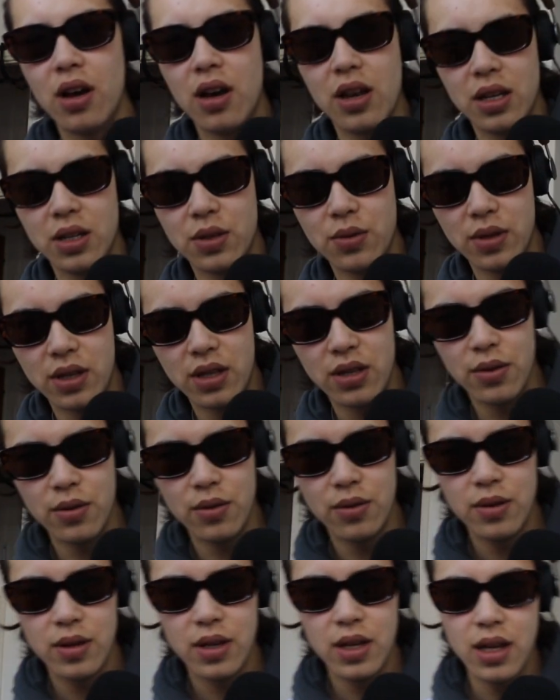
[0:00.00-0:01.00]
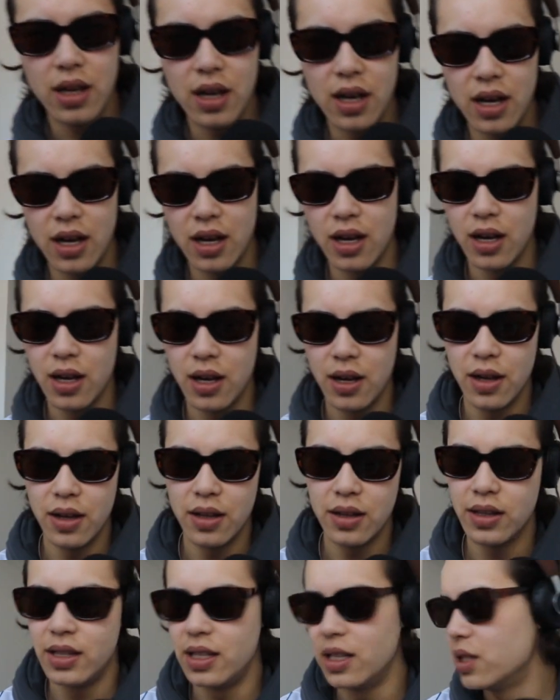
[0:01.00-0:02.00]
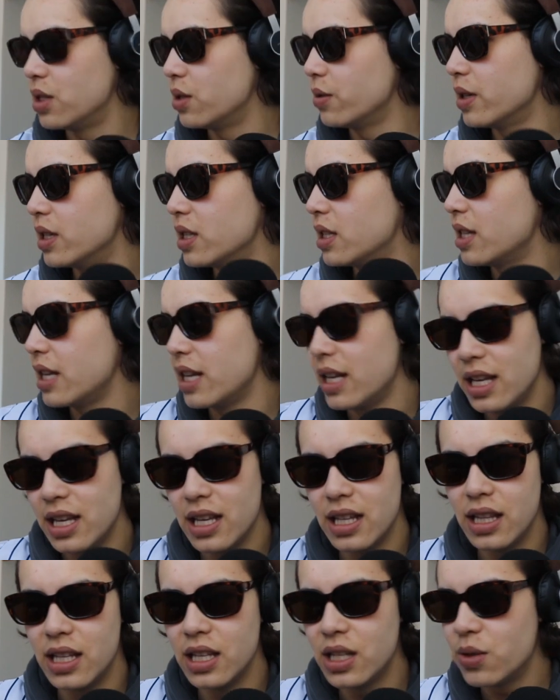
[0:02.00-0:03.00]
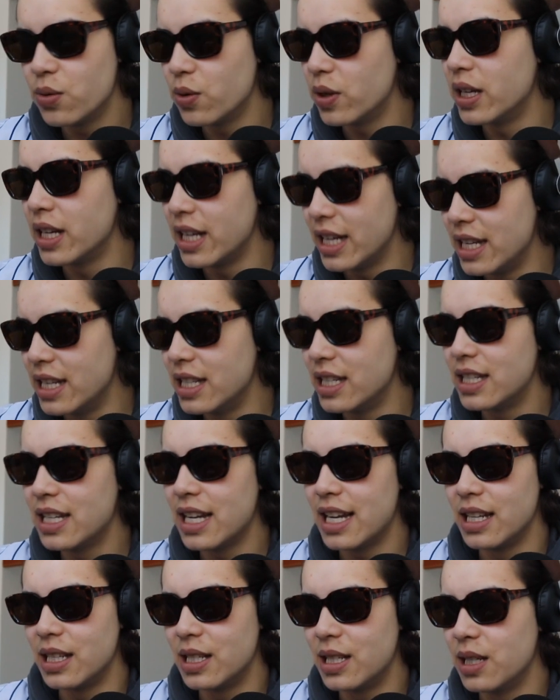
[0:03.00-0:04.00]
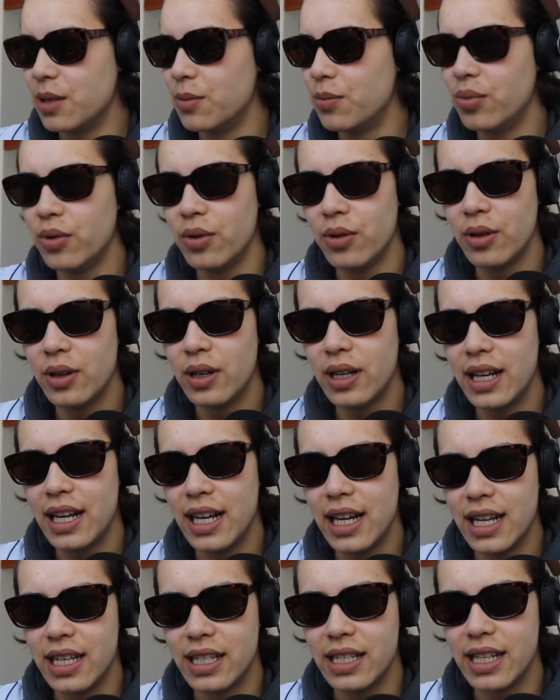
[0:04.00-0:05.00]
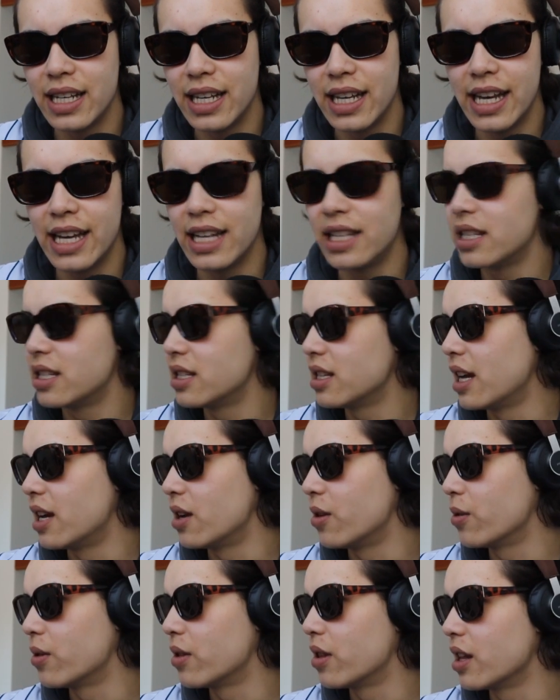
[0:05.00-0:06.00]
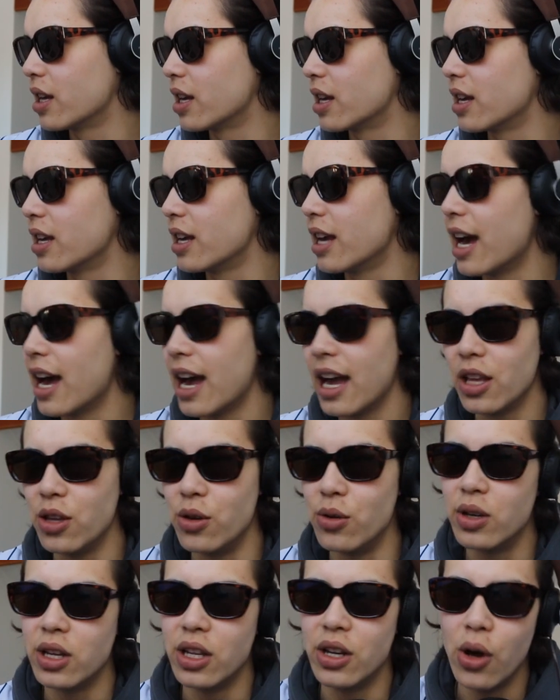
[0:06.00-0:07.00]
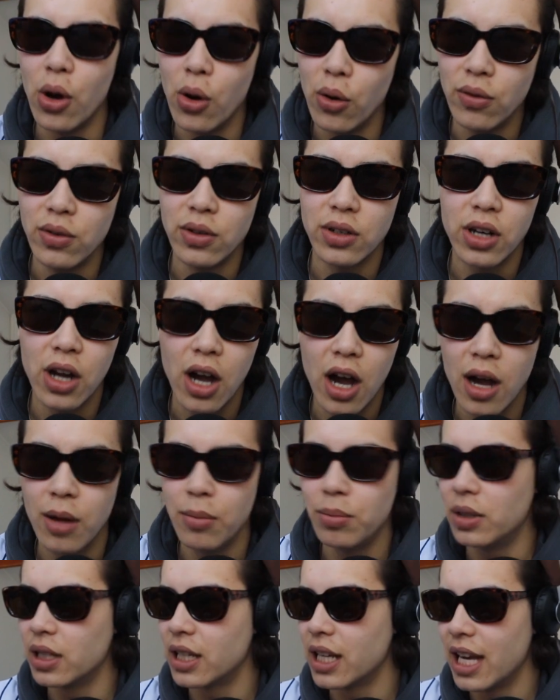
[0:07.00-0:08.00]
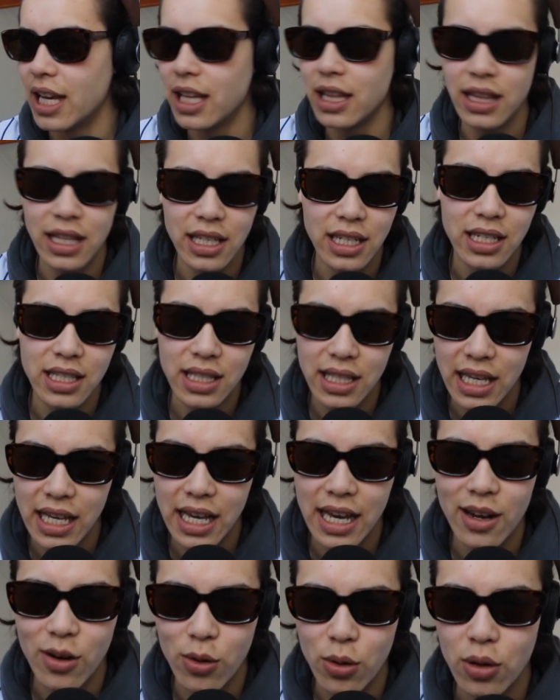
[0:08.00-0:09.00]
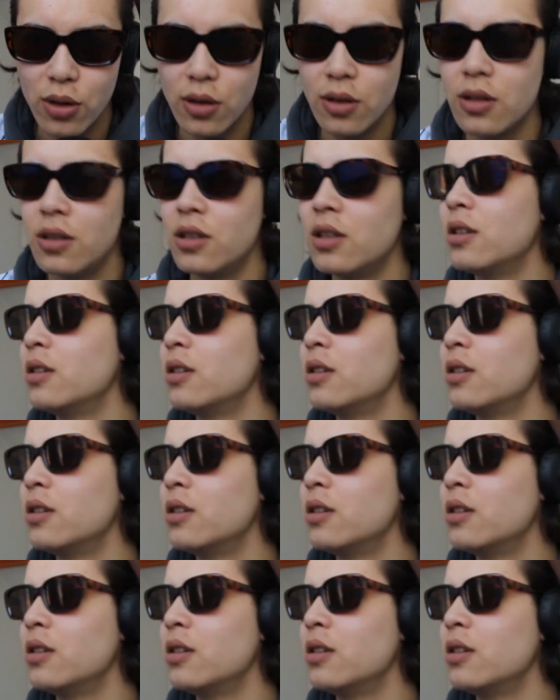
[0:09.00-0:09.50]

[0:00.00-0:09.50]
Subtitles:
honest with you. This one is as simple as it gets. I don't think you can overcomplicate this thing at all.